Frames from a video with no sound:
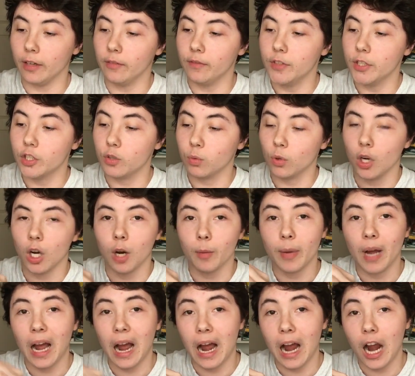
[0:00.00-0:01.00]
If this were up
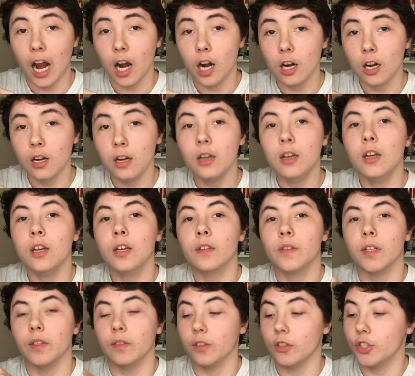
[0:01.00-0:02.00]
higher,
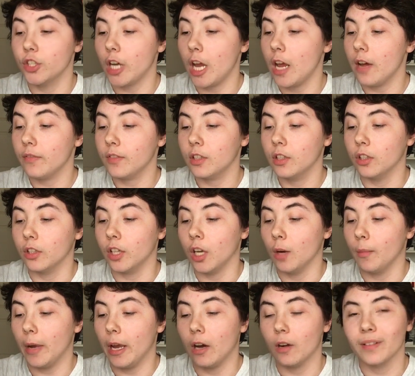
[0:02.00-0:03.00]
then the shaft could
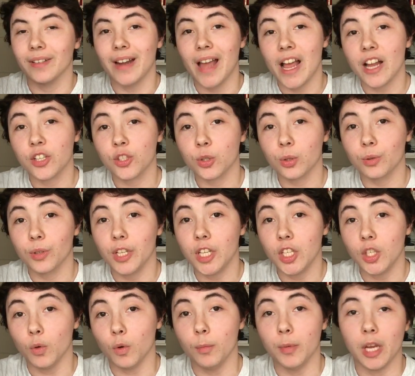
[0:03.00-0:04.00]
come out naturally.
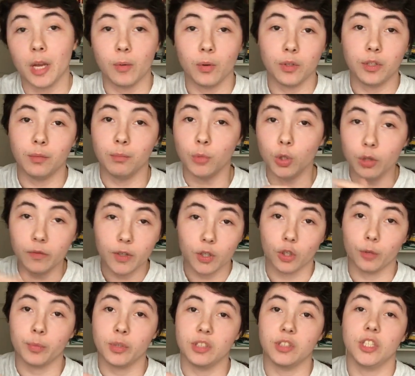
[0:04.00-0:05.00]
You would be able to move it
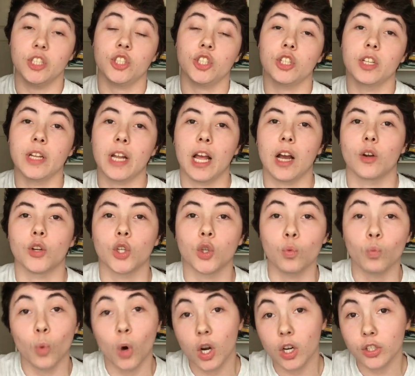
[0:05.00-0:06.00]
or position it how you
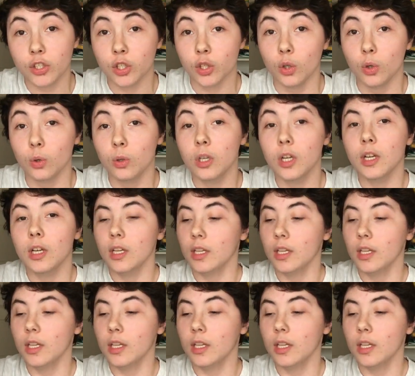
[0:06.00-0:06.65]
want to.